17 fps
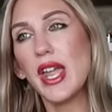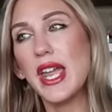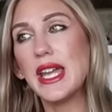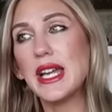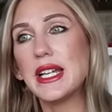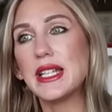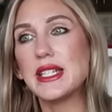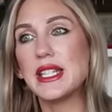
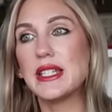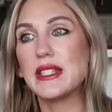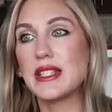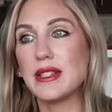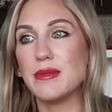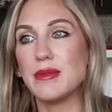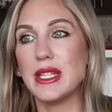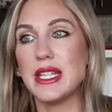and
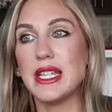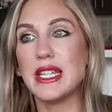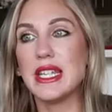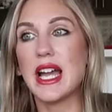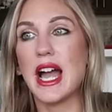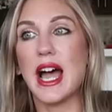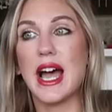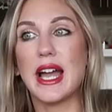to
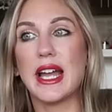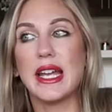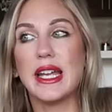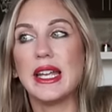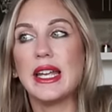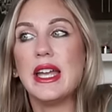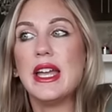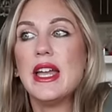me,
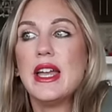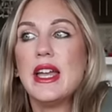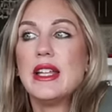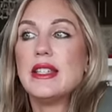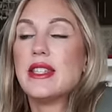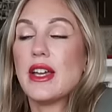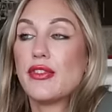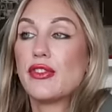I
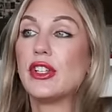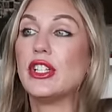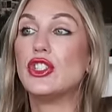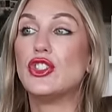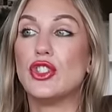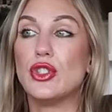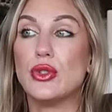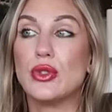
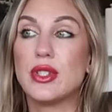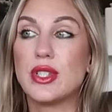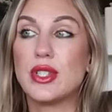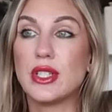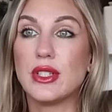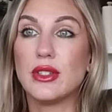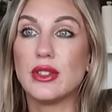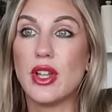definitely do
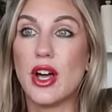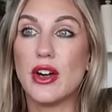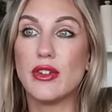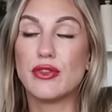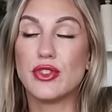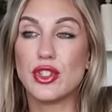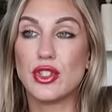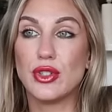still
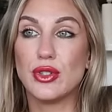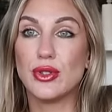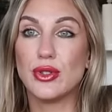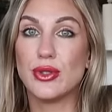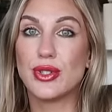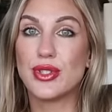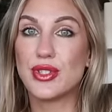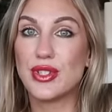love
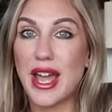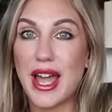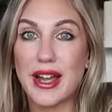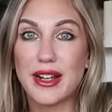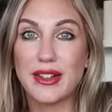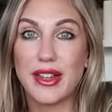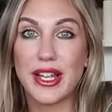to snack.